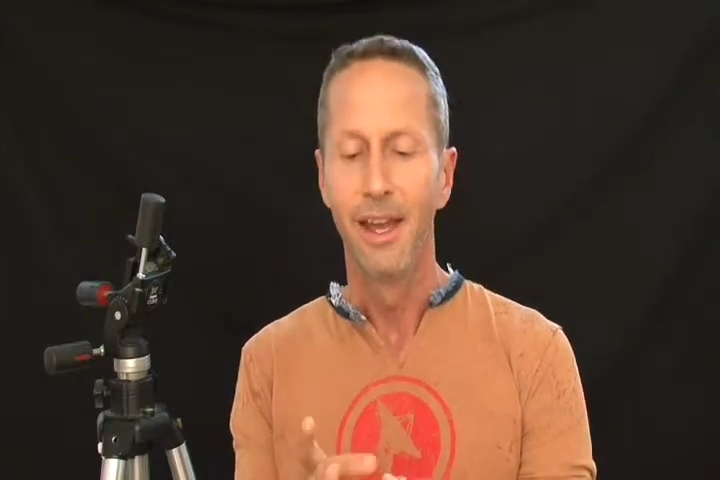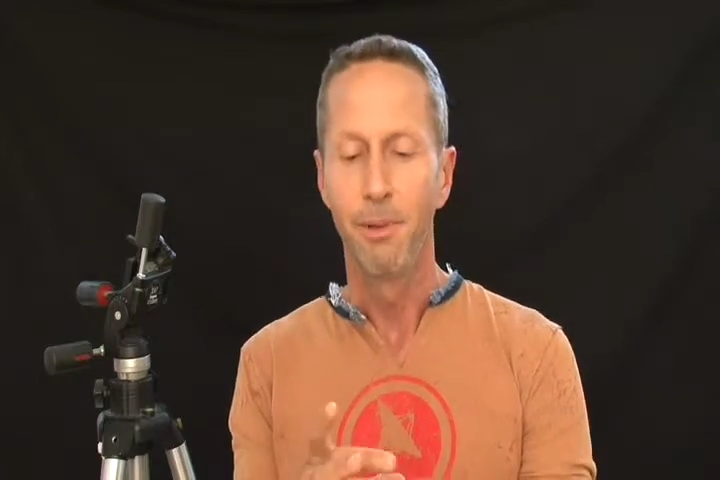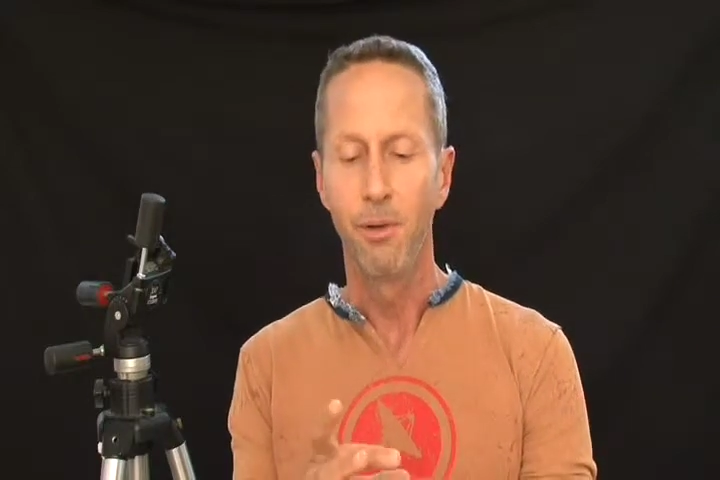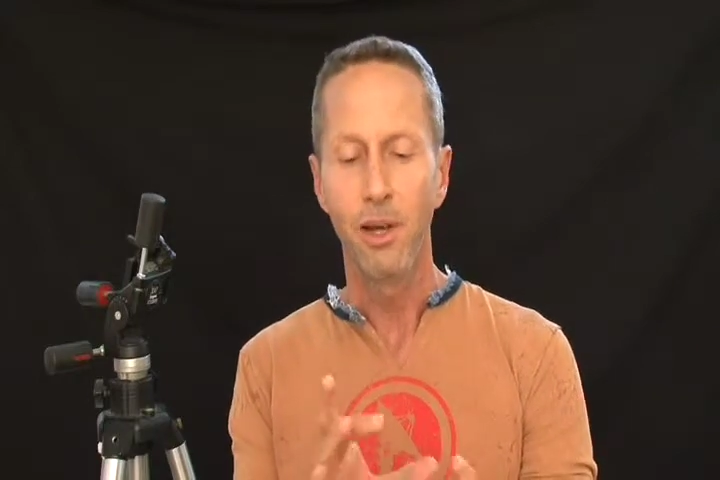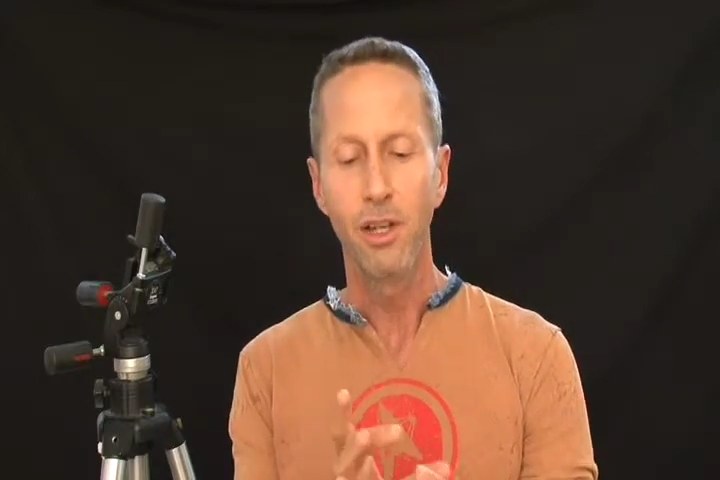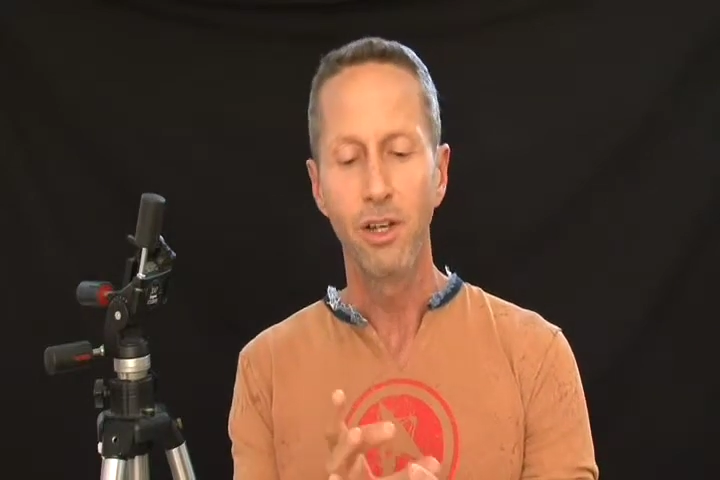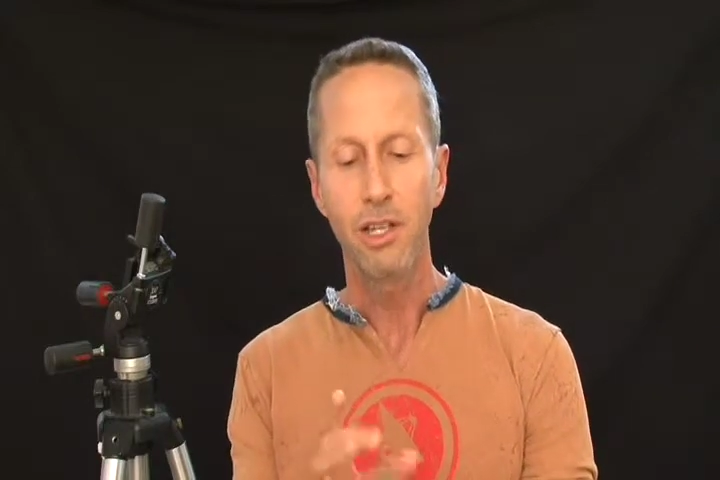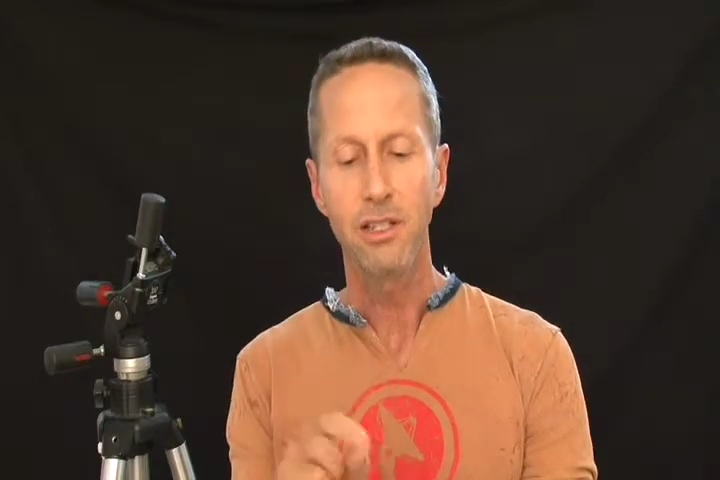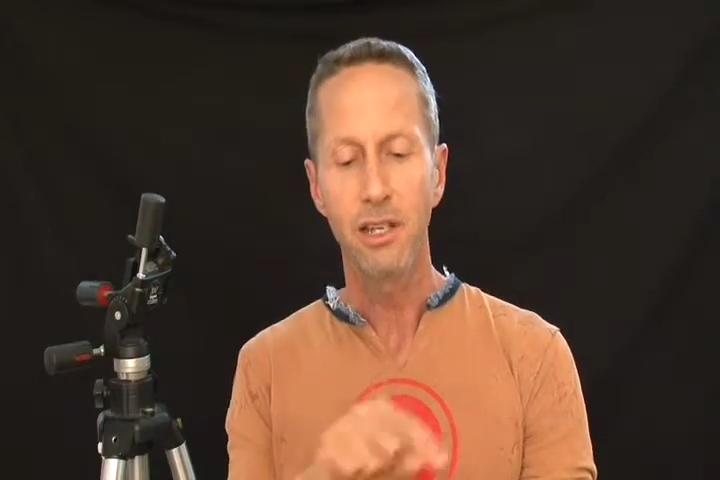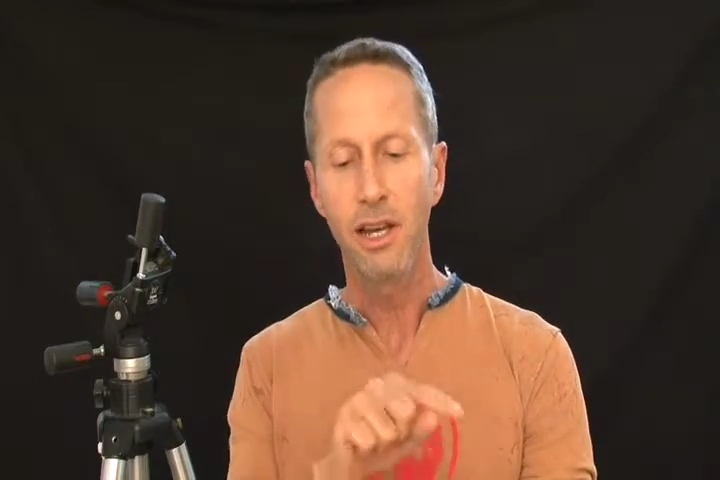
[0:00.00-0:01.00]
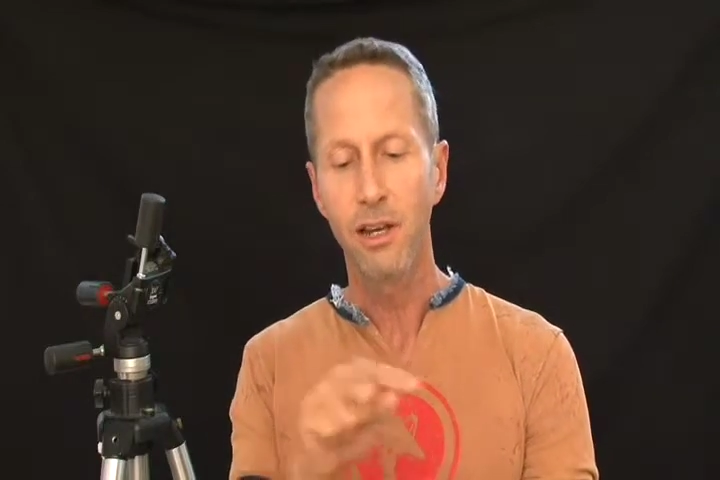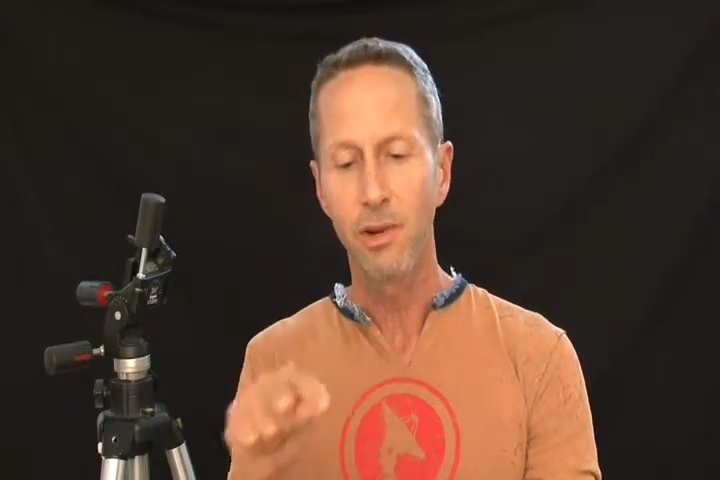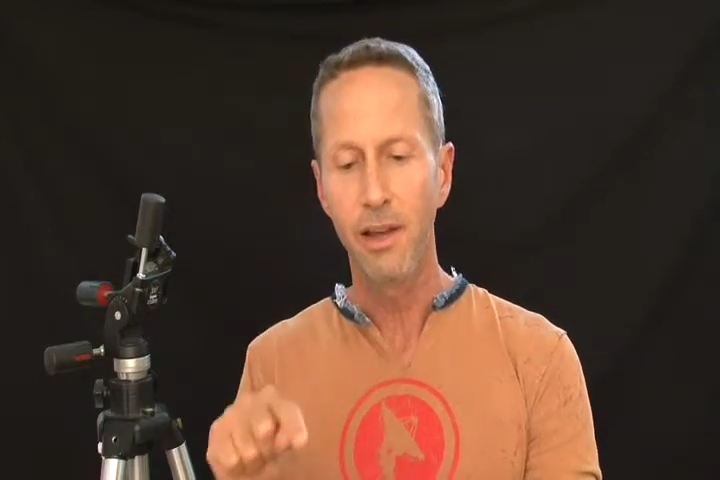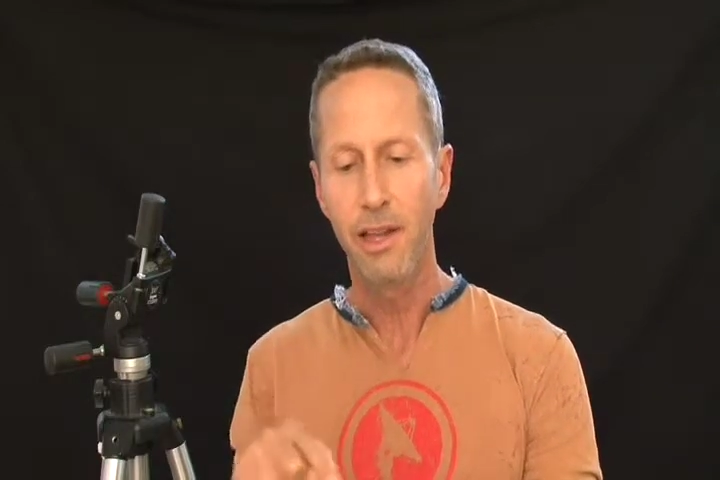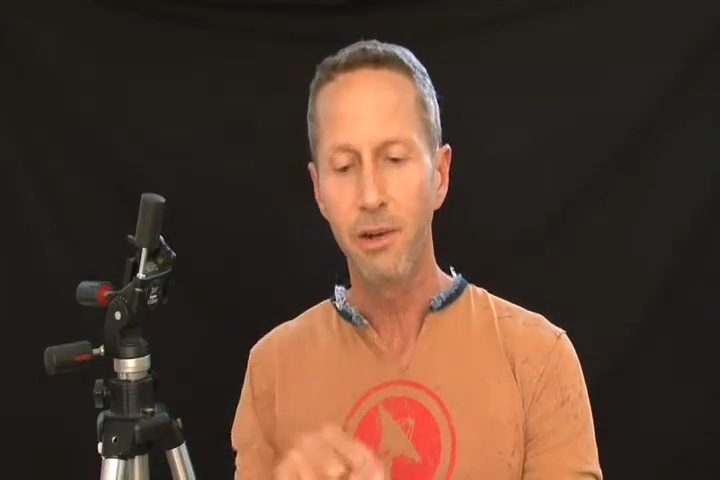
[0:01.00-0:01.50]
But when I look inside
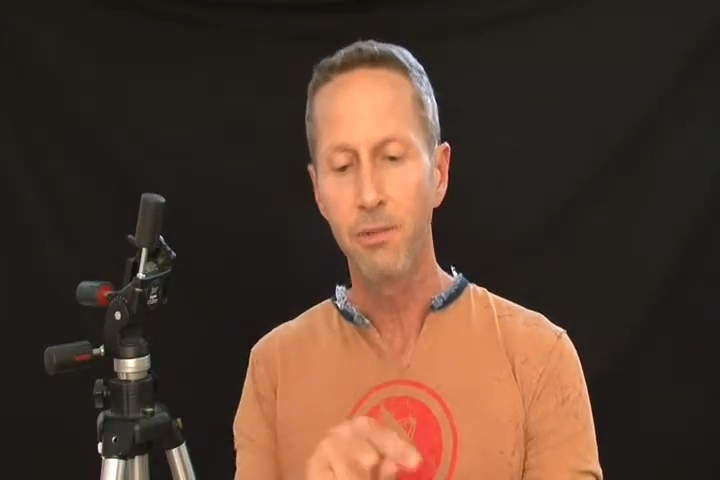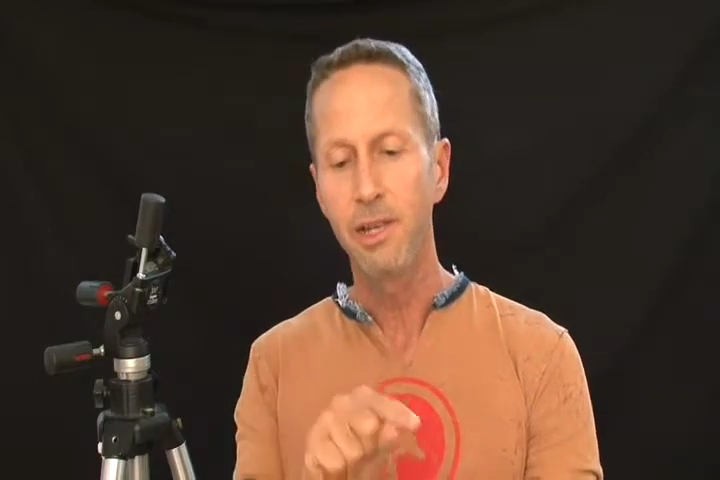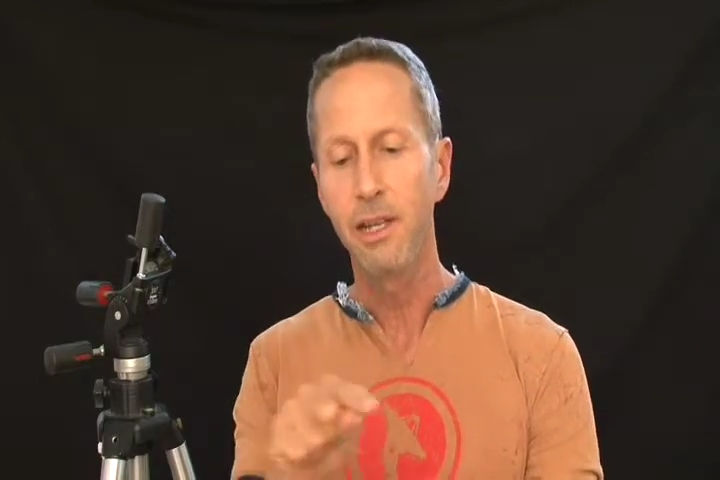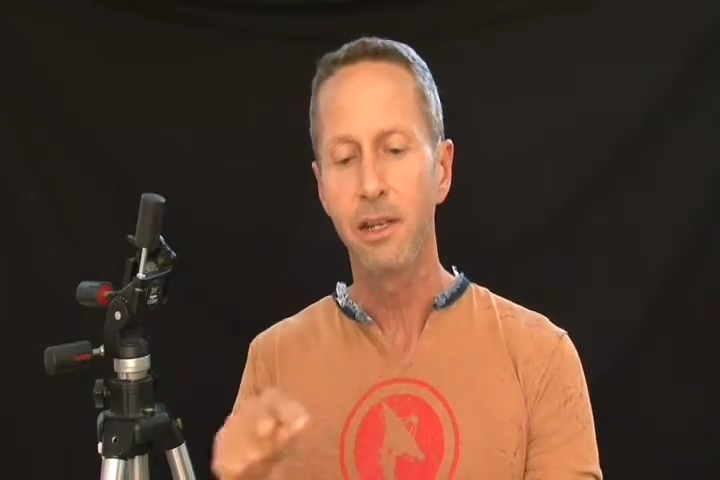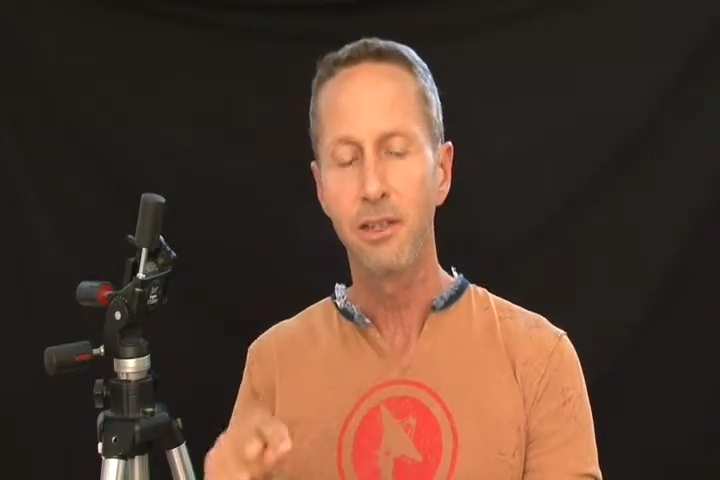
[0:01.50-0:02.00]
around that ring